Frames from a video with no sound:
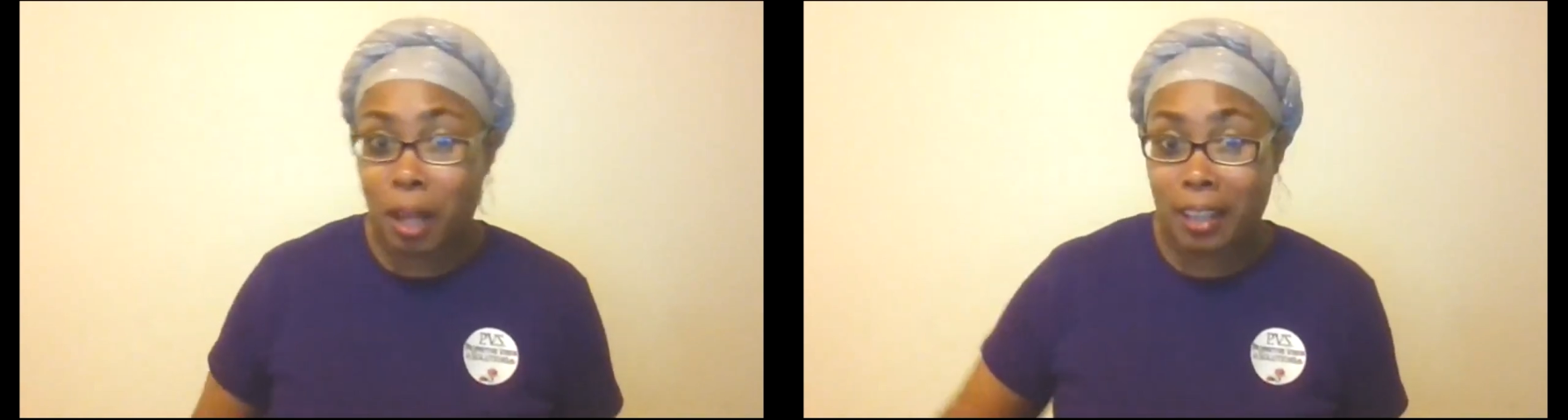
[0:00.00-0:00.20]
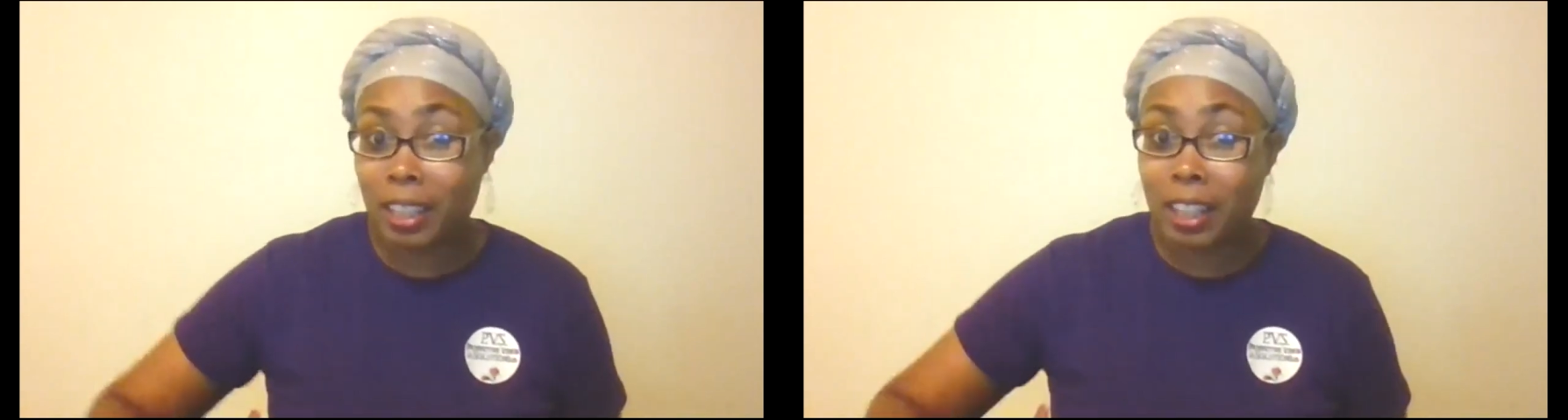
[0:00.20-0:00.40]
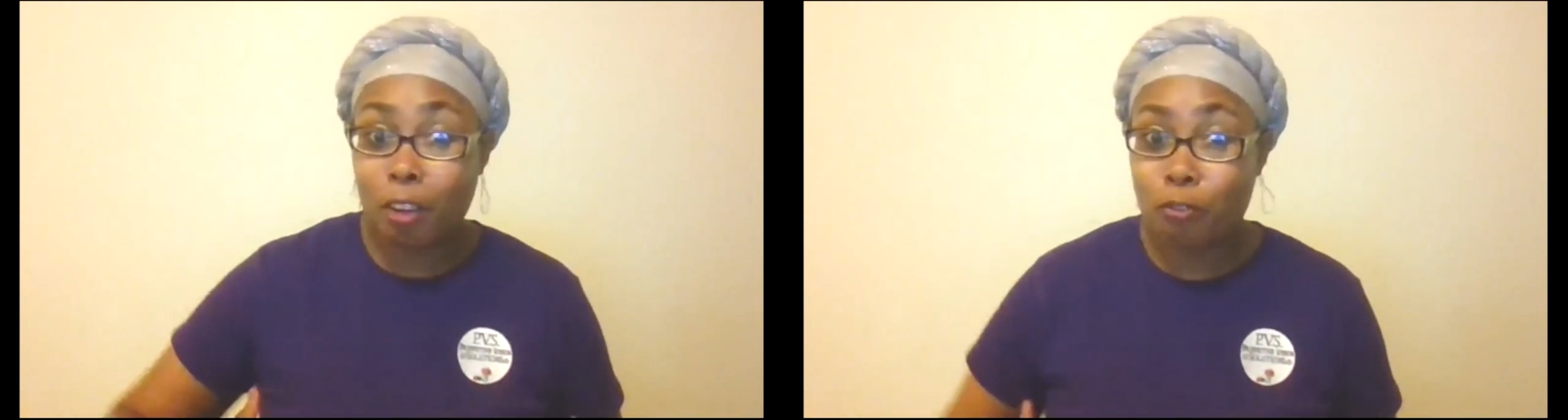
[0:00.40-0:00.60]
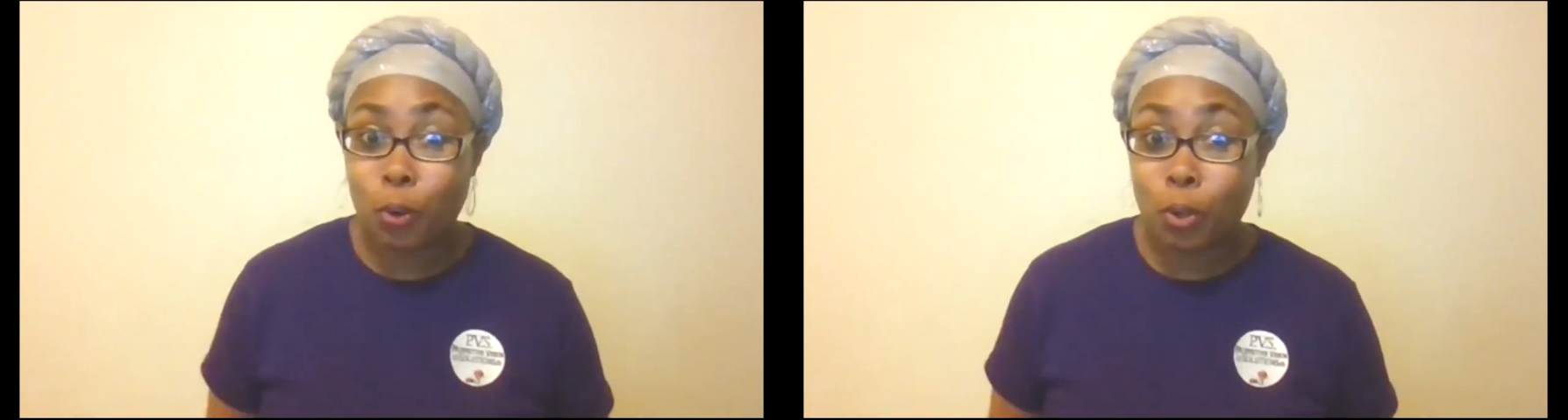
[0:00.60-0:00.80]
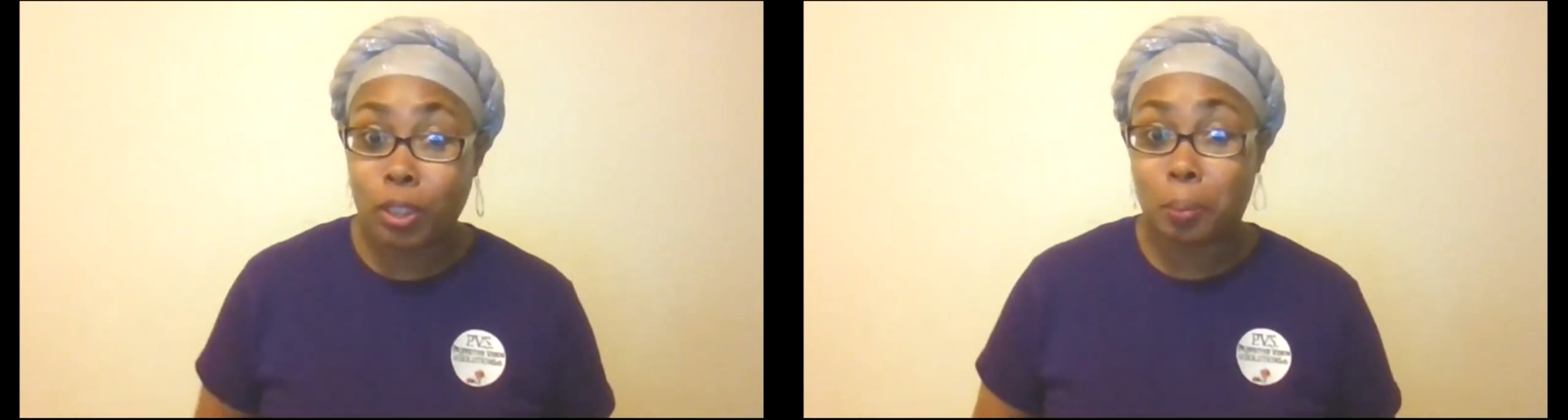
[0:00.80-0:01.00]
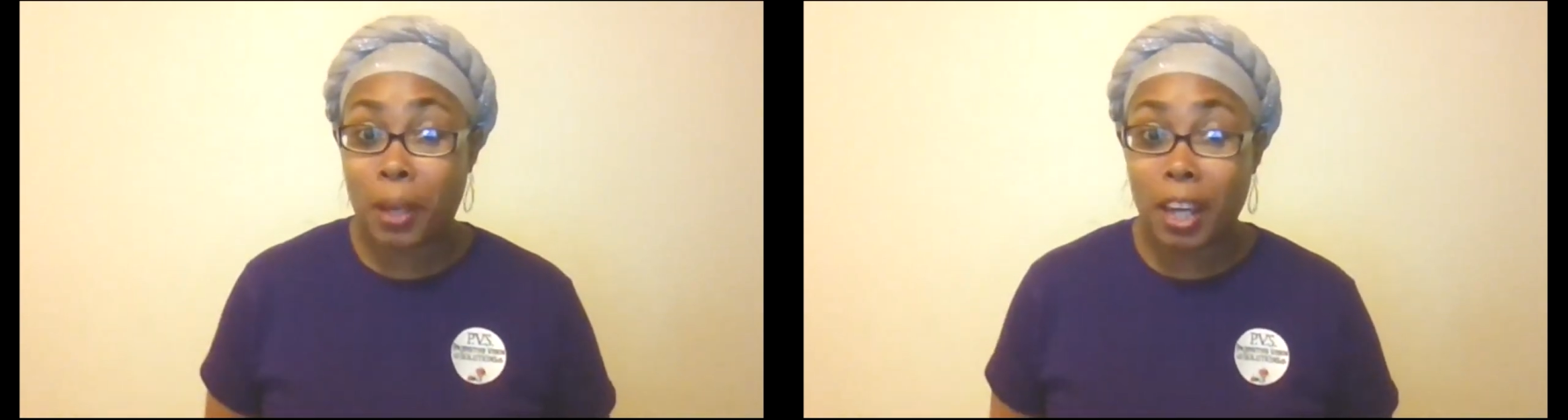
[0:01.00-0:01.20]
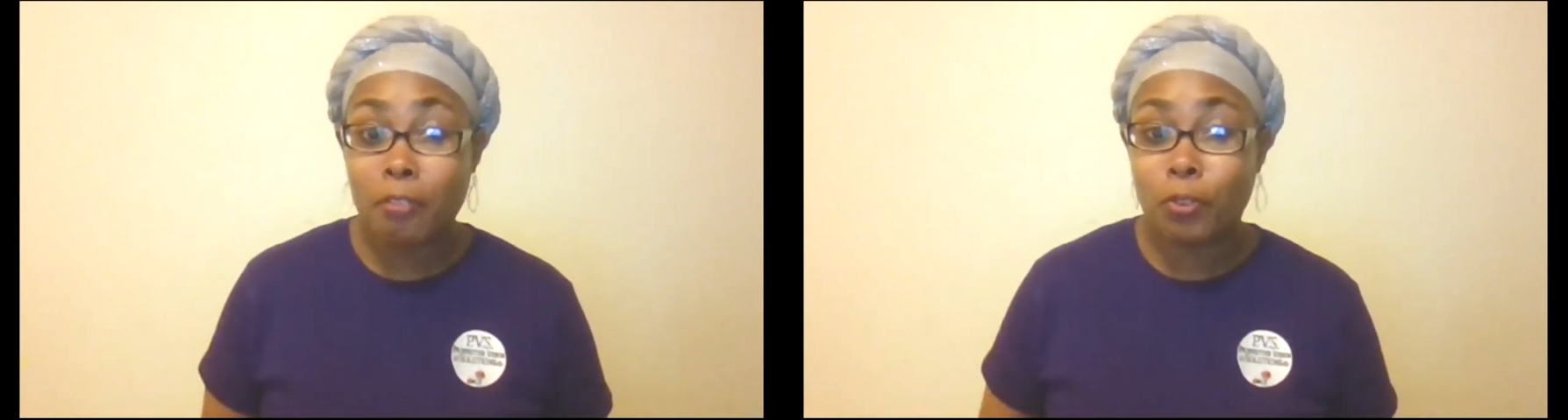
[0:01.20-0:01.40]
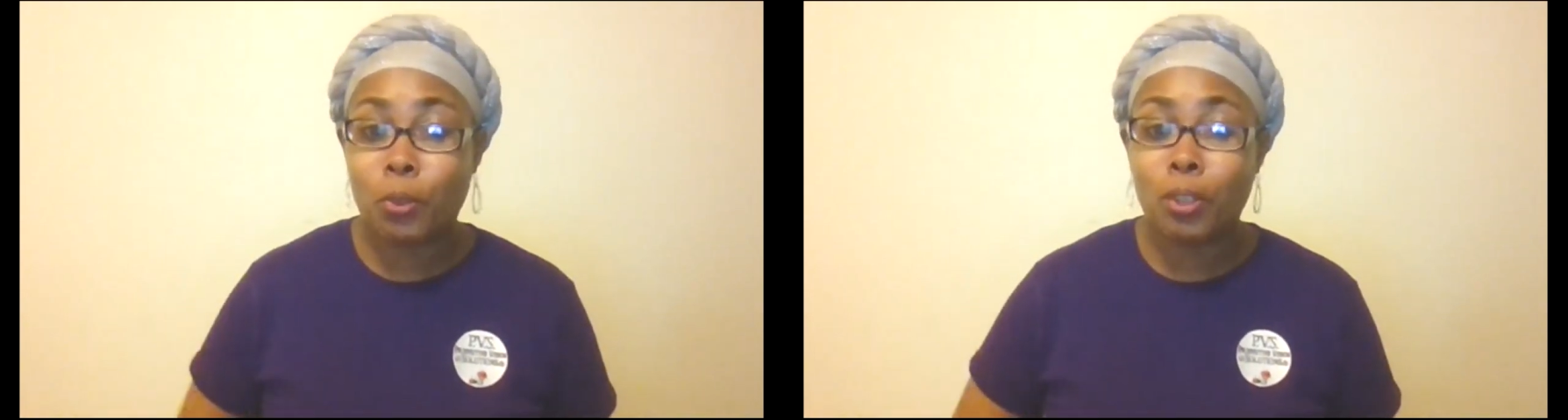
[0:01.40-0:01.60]
I can't afford to
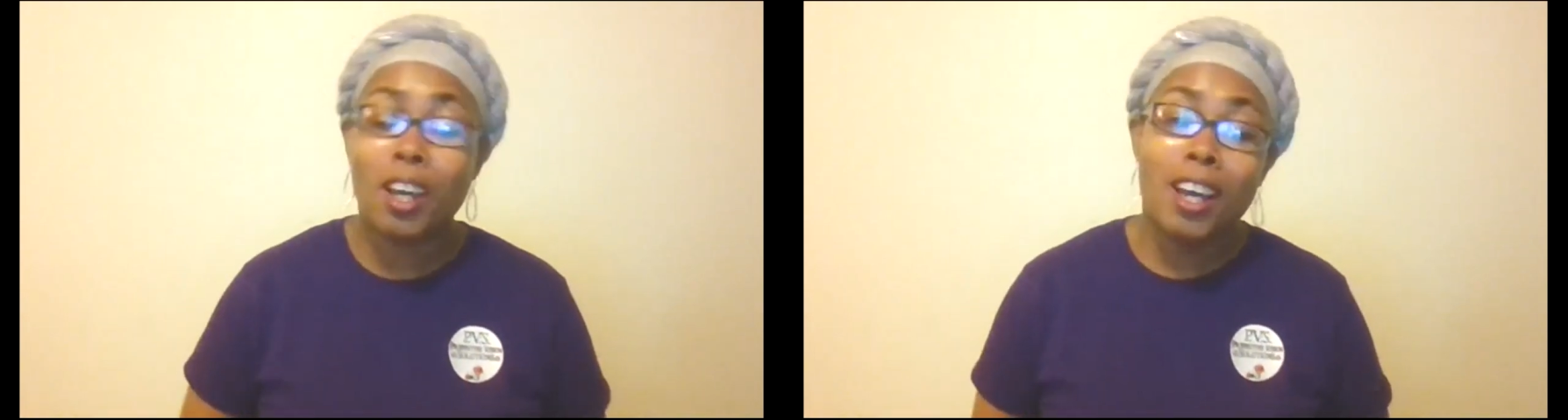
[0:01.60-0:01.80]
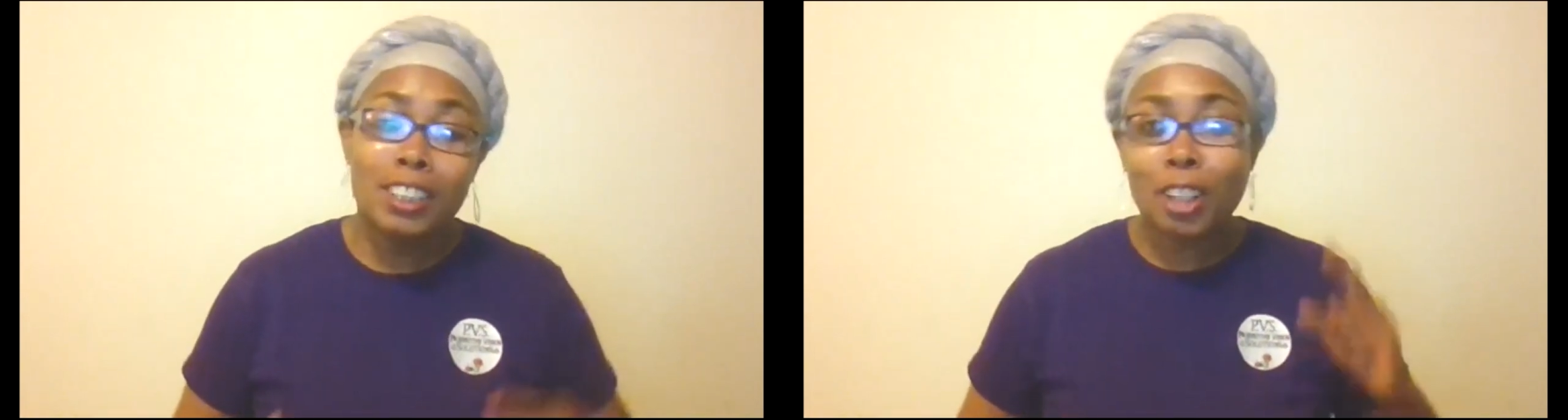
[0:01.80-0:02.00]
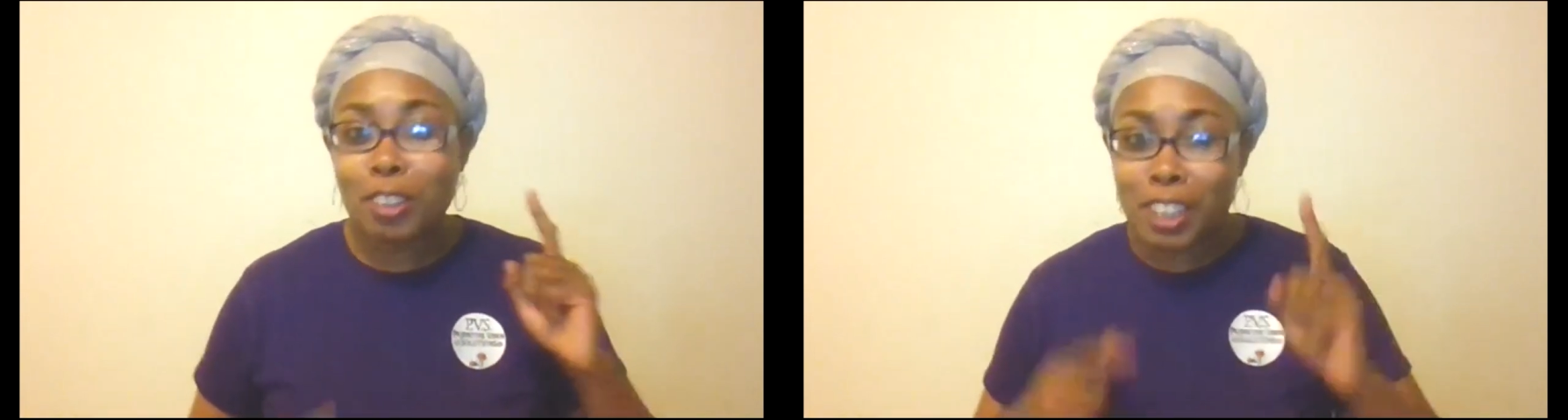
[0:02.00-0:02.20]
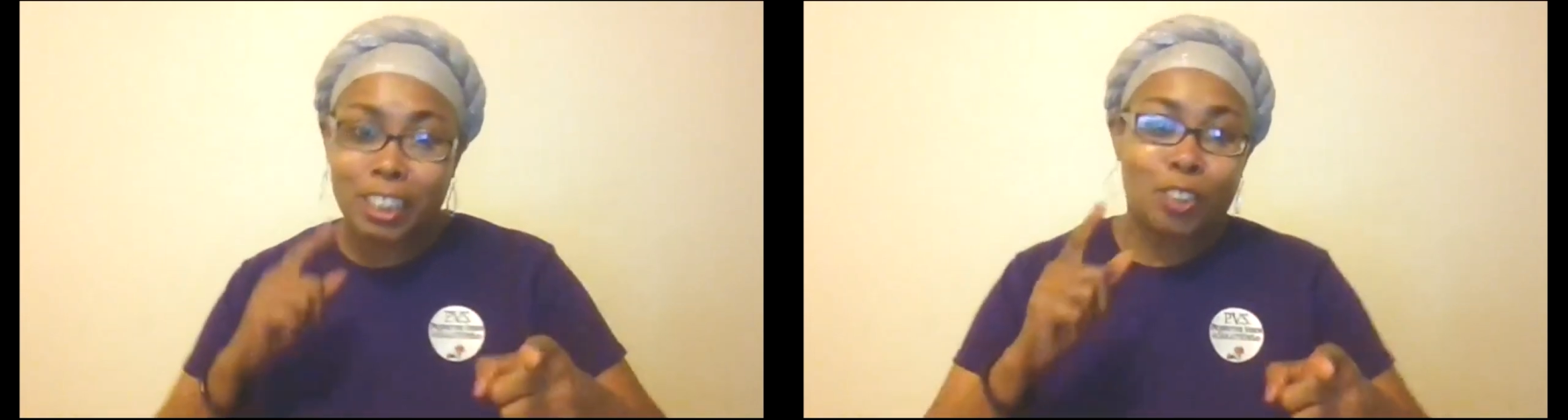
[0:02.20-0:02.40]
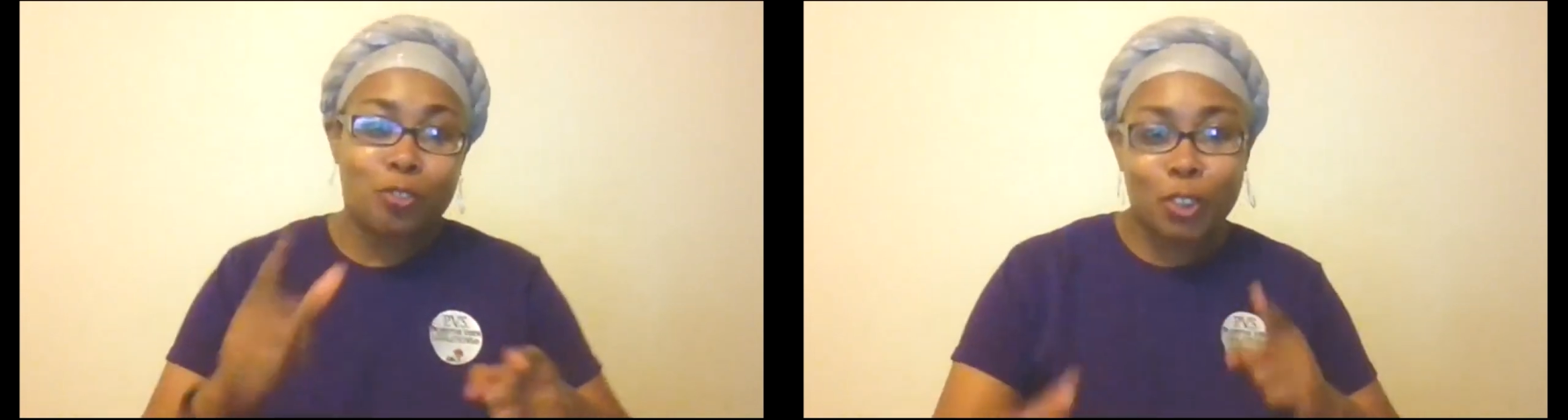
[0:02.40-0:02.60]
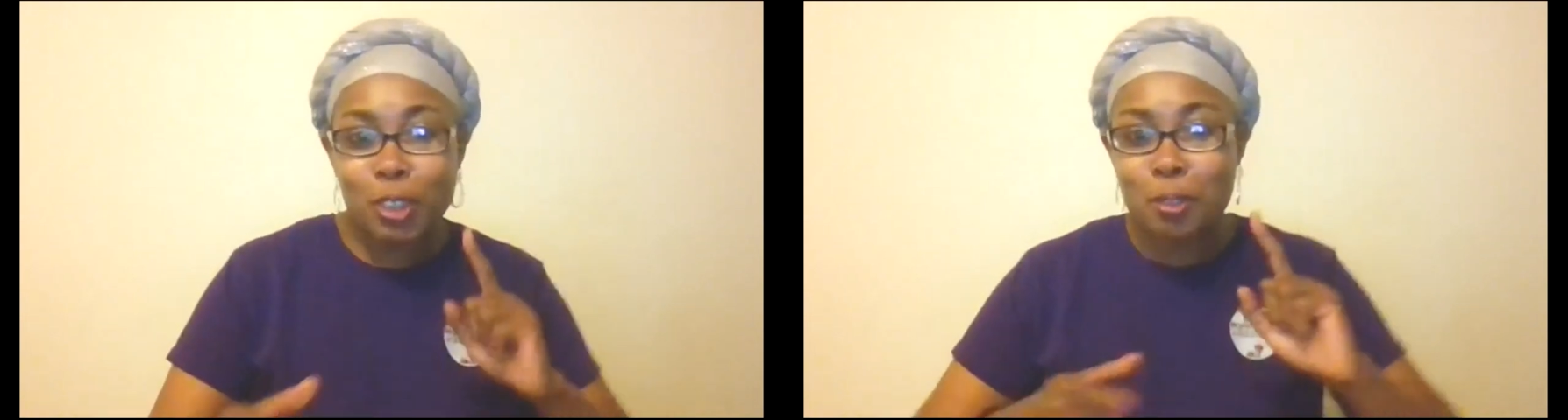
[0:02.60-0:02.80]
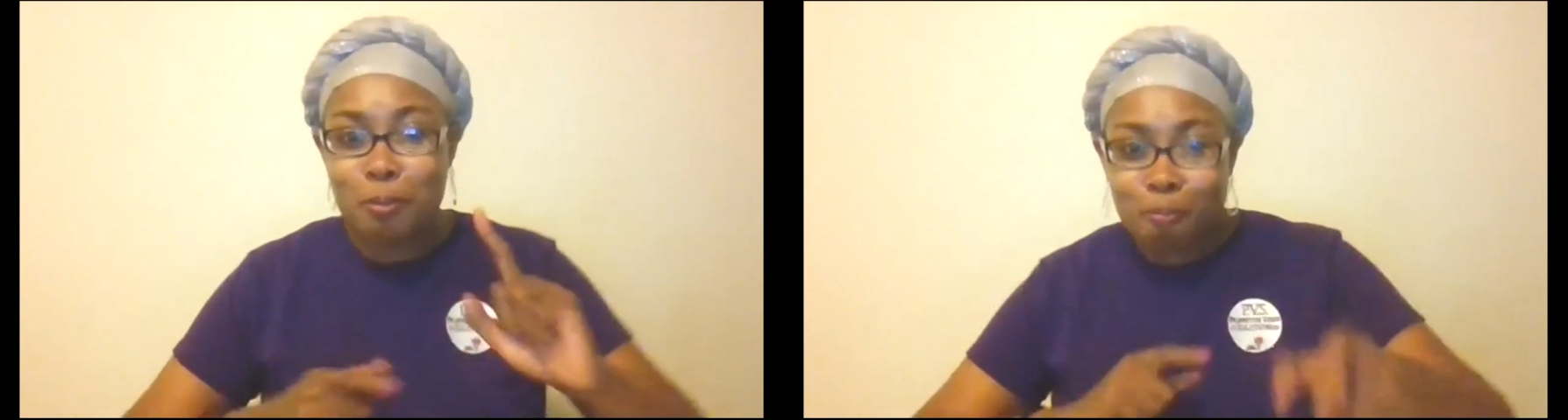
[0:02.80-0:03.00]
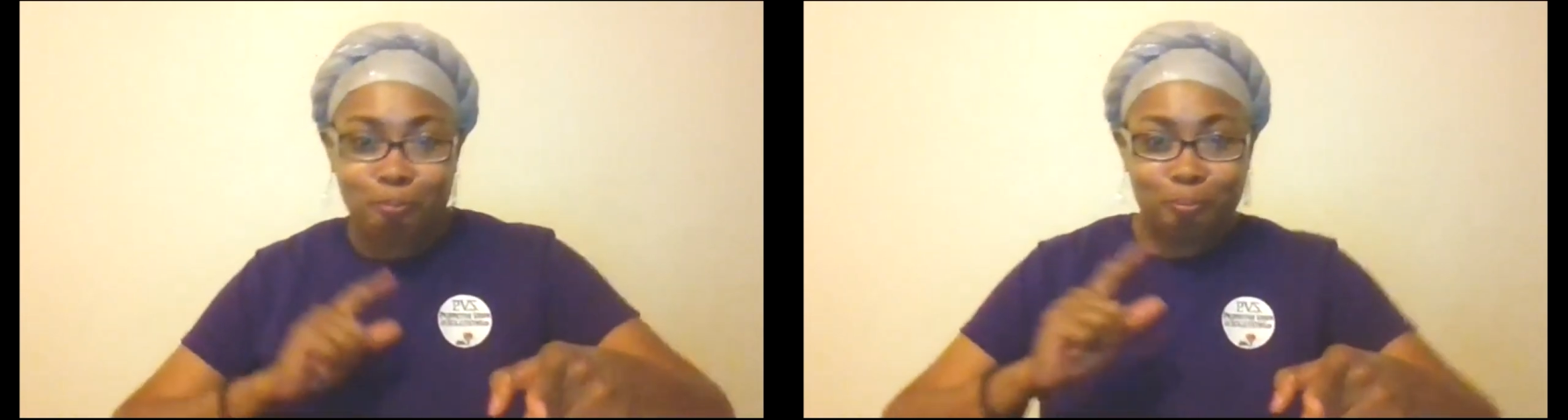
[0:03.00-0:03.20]
pay for it. So this is for you.